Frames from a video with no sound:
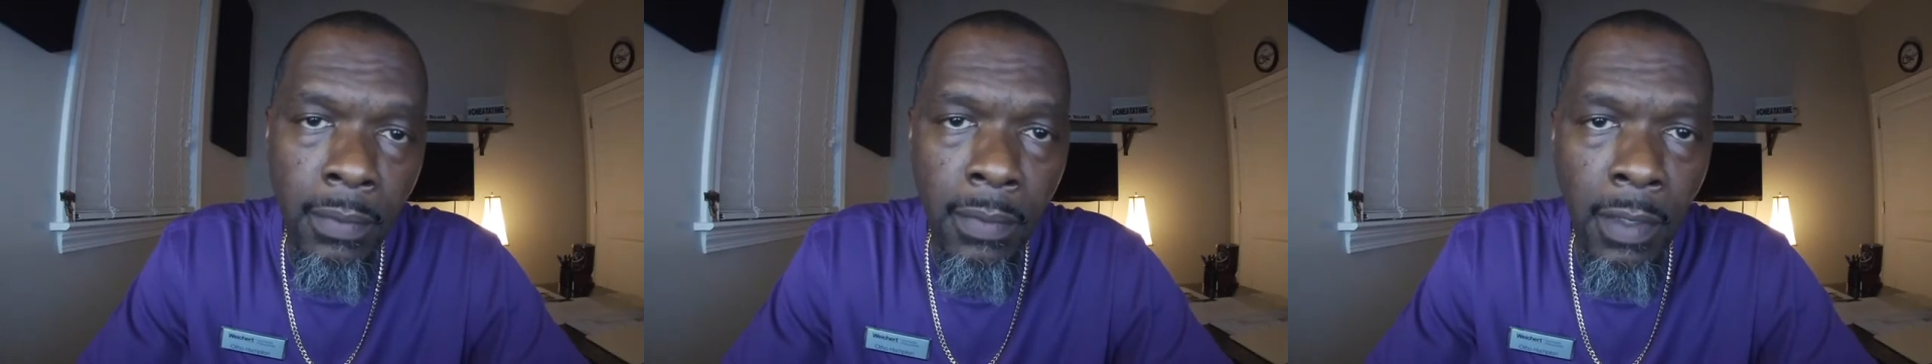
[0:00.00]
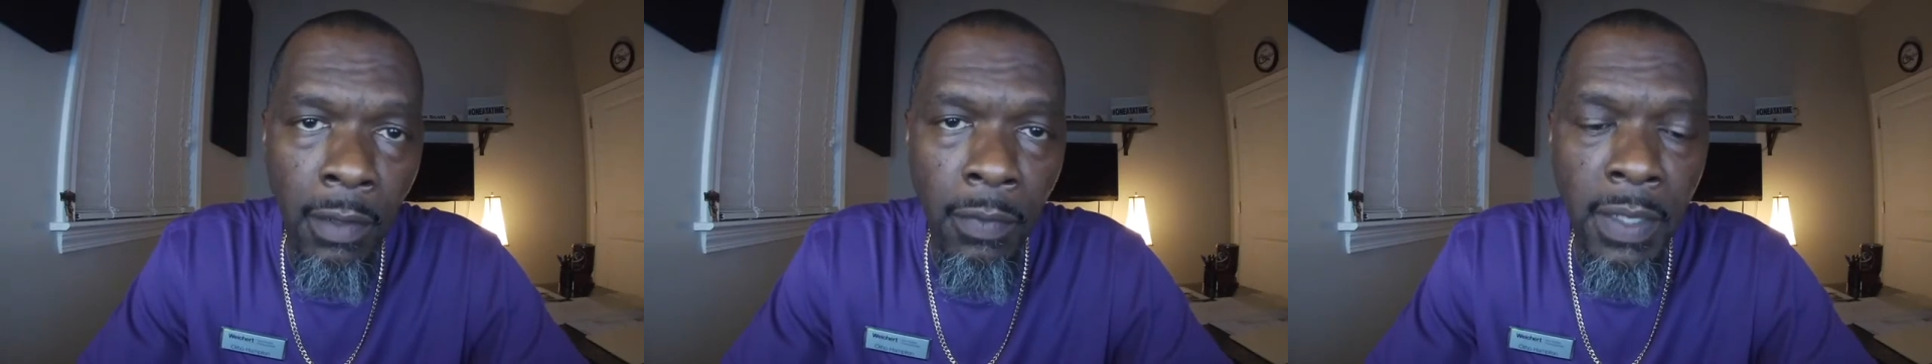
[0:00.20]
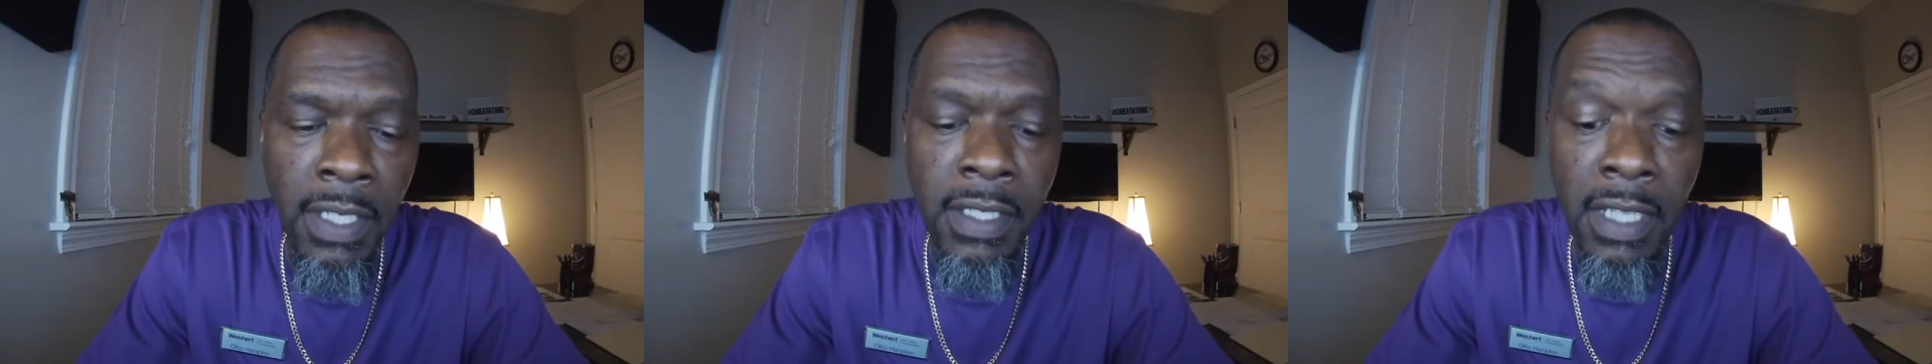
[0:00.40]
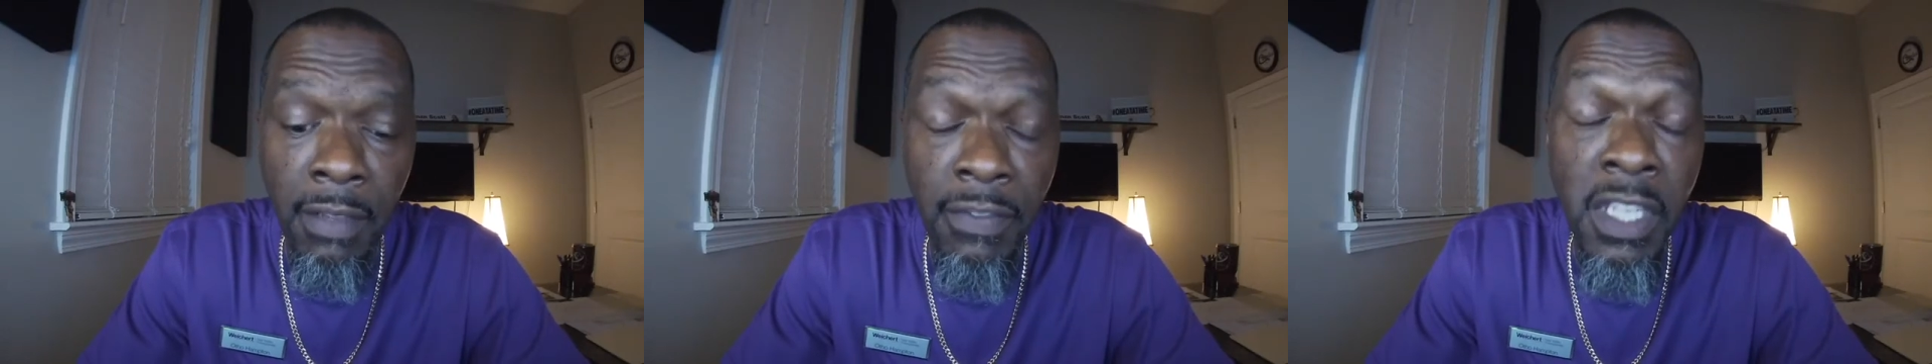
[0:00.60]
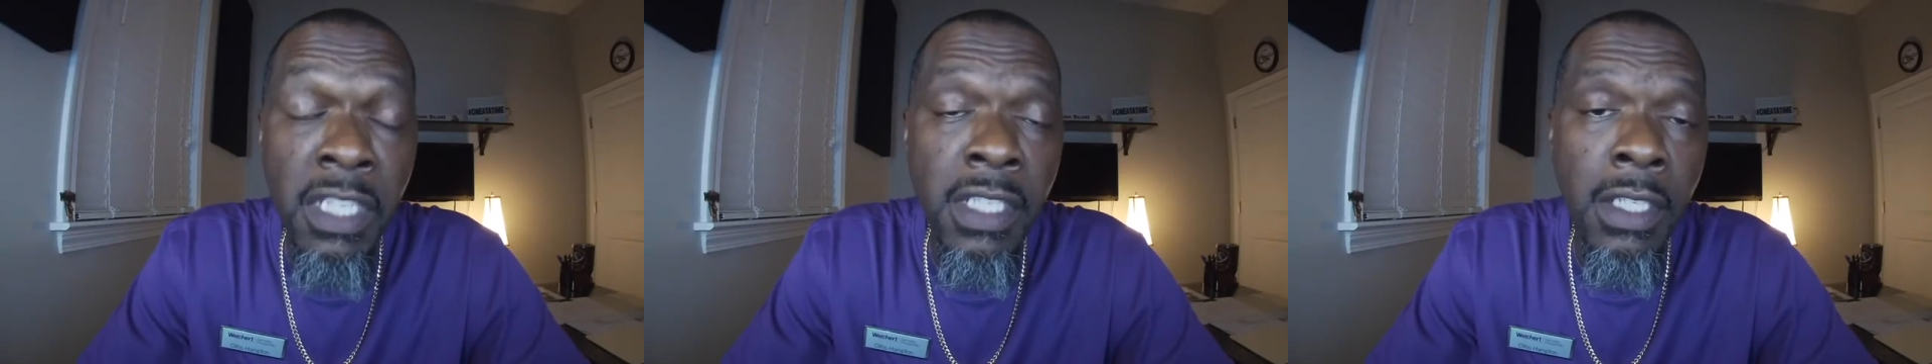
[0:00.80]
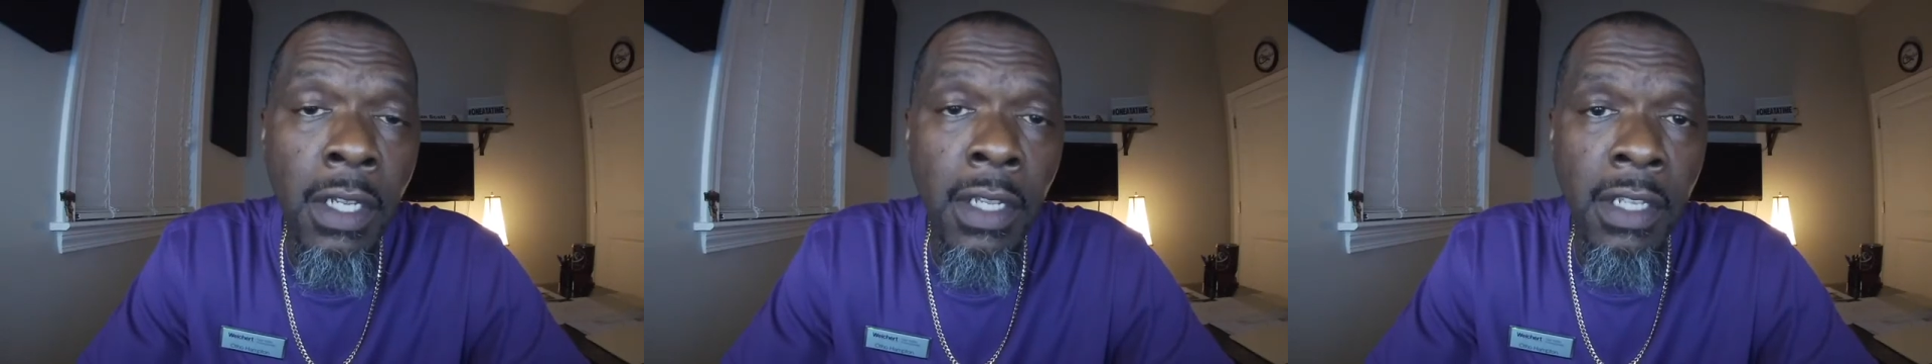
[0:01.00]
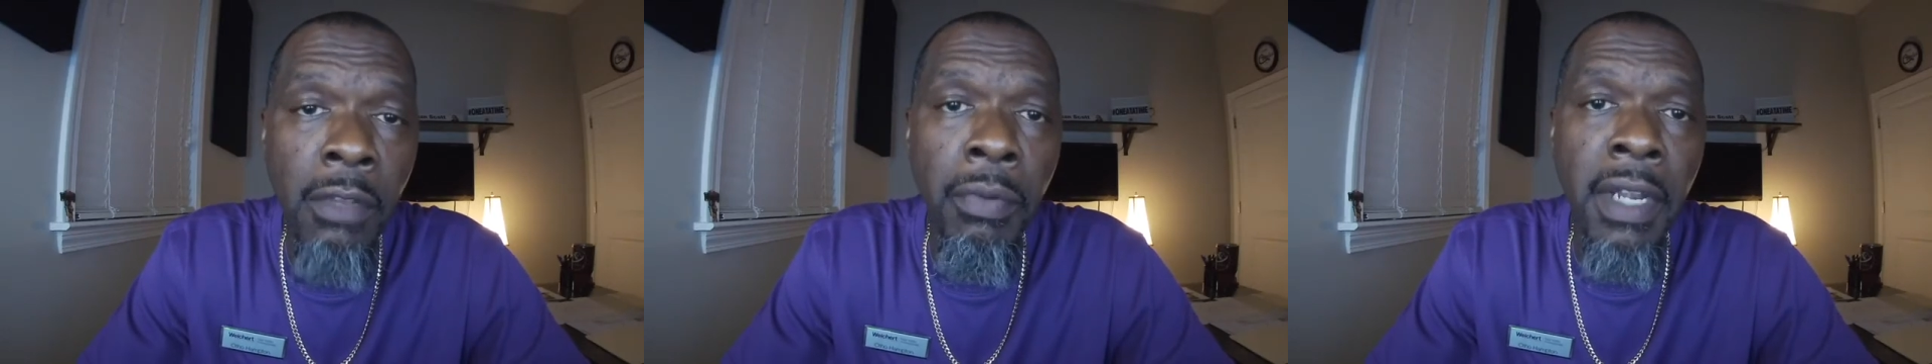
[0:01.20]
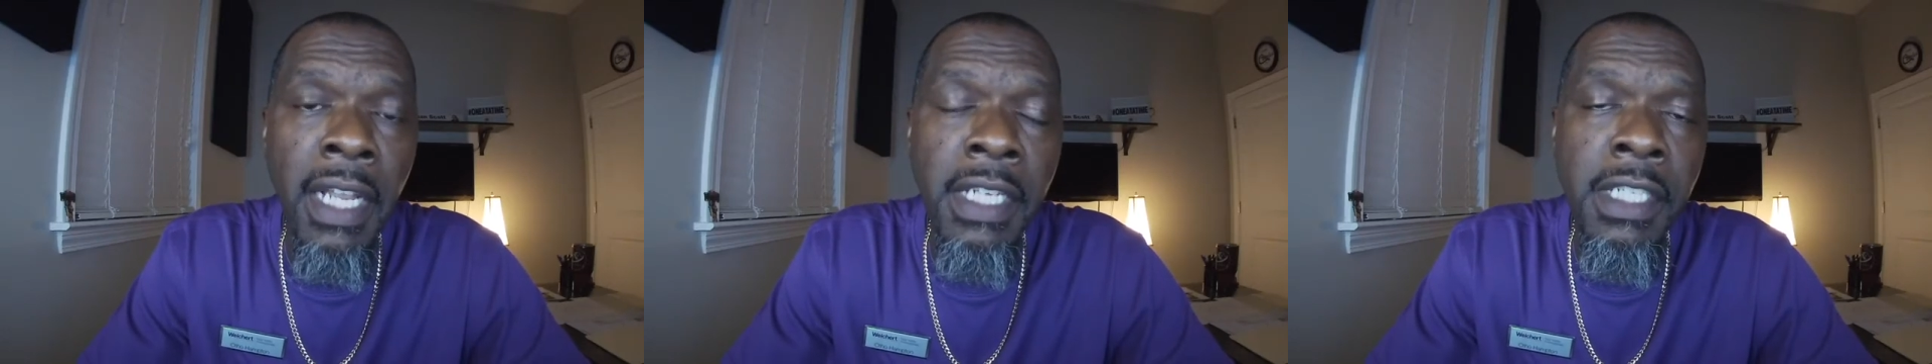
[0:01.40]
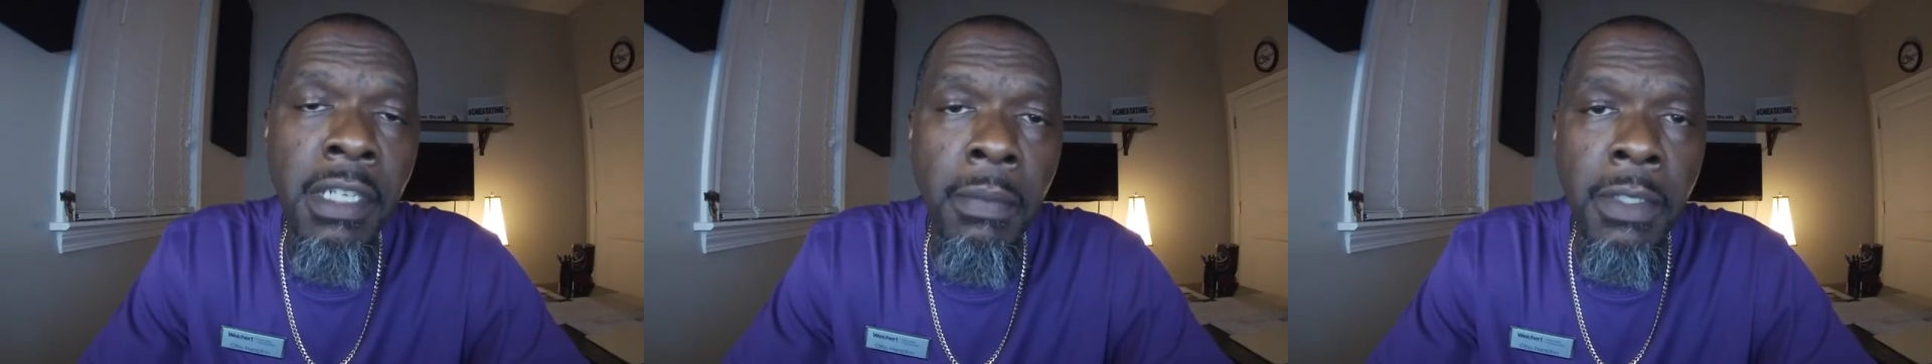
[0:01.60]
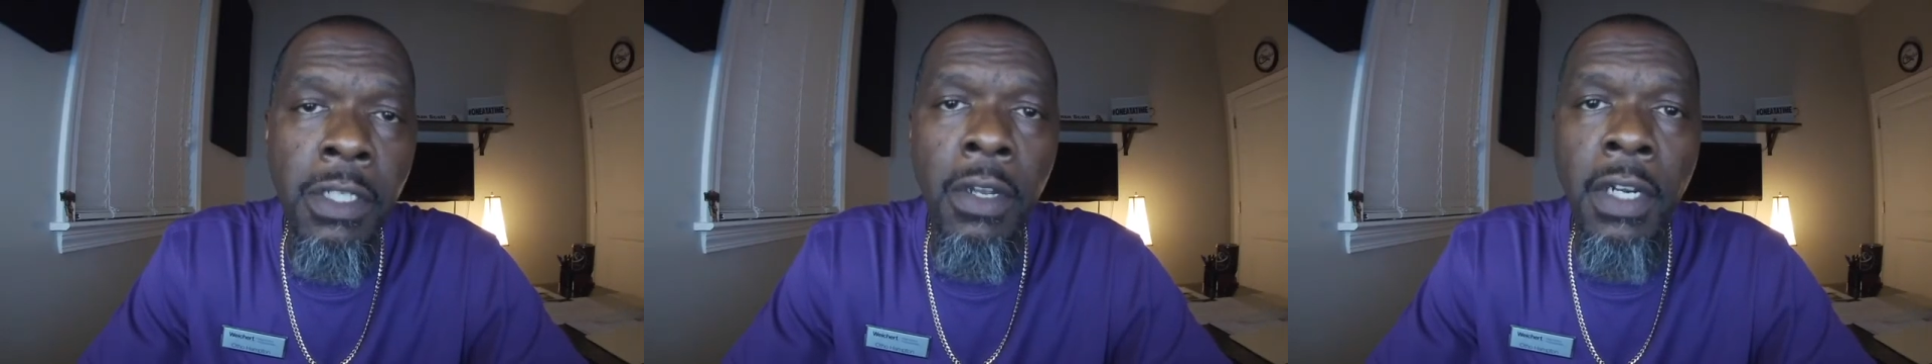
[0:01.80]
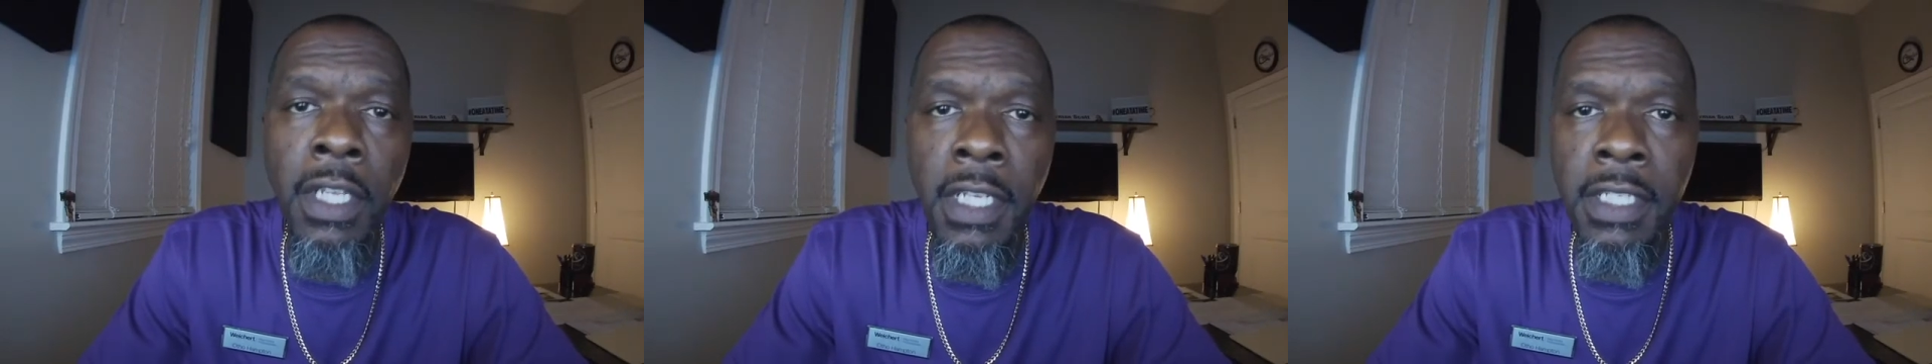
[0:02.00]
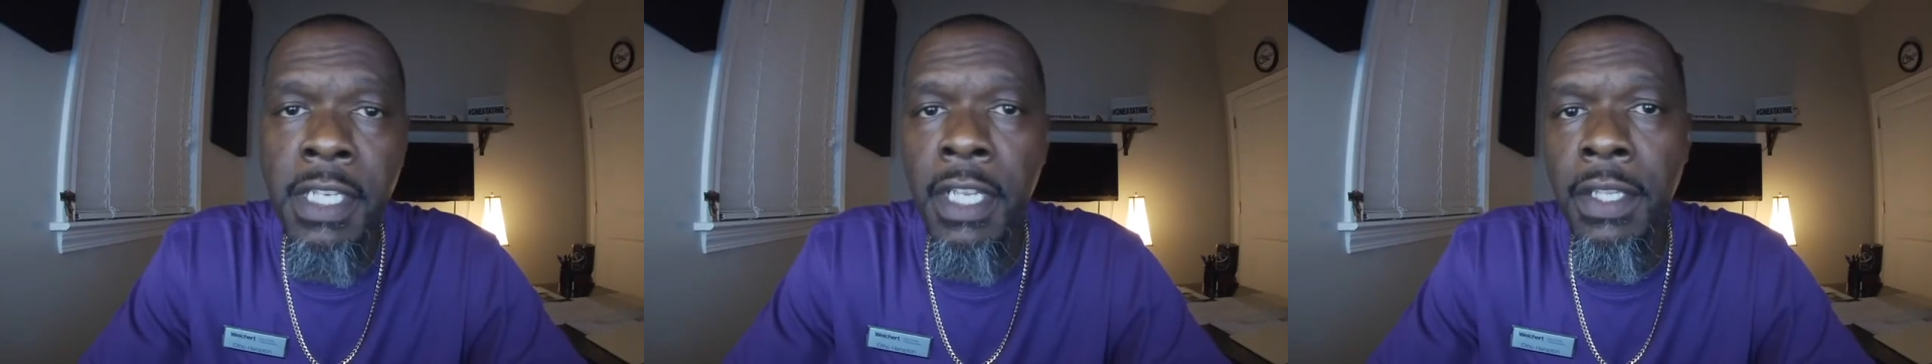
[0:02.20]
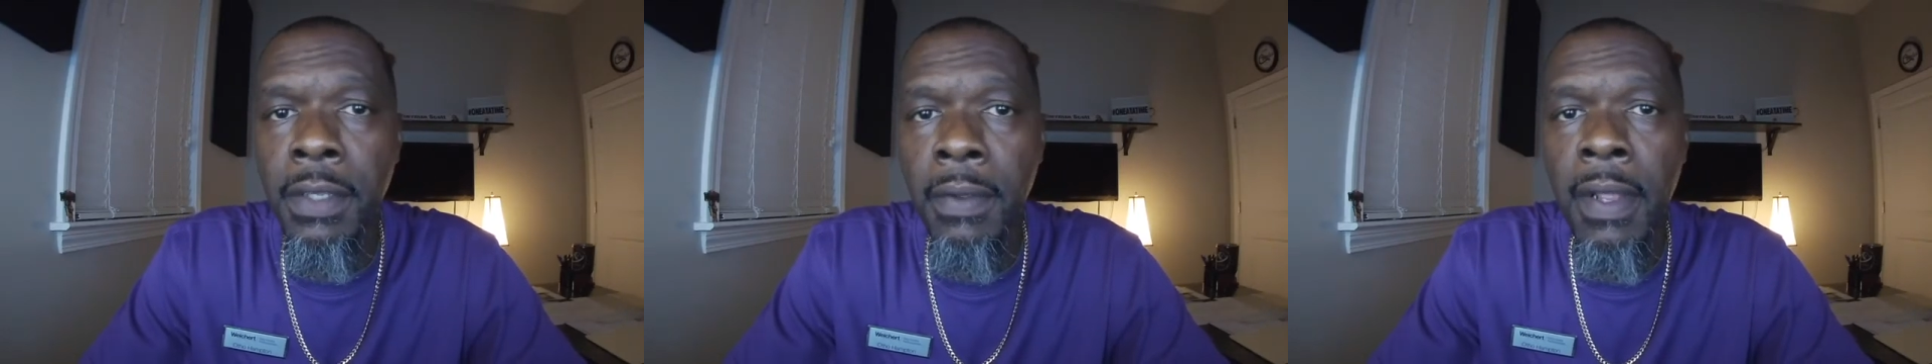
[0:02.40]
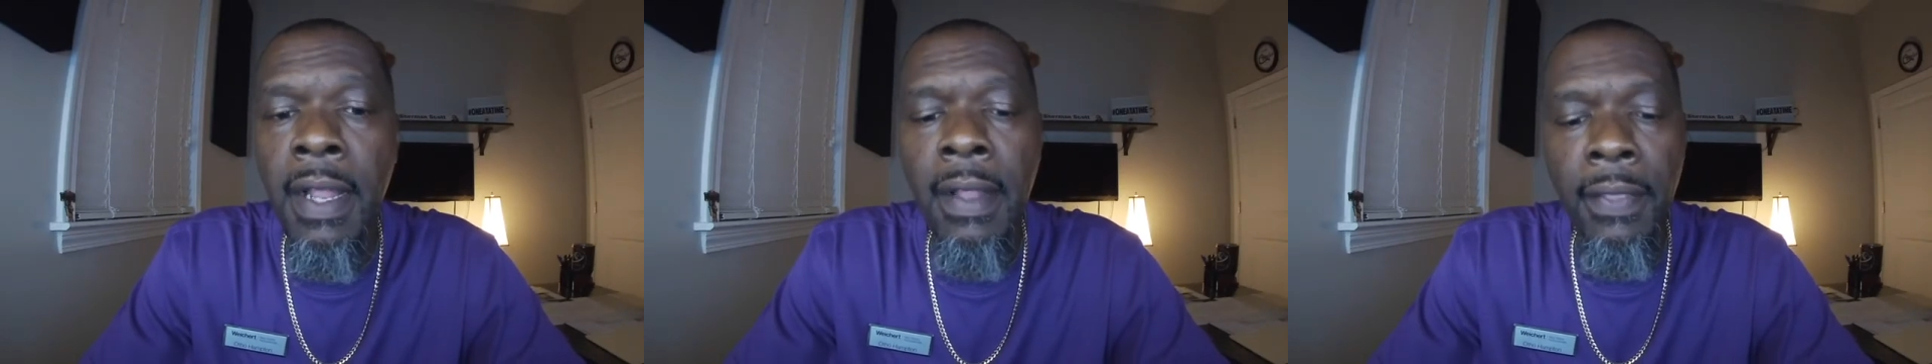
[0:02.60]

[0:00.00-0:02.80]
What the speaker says: if the relationship is going to continue,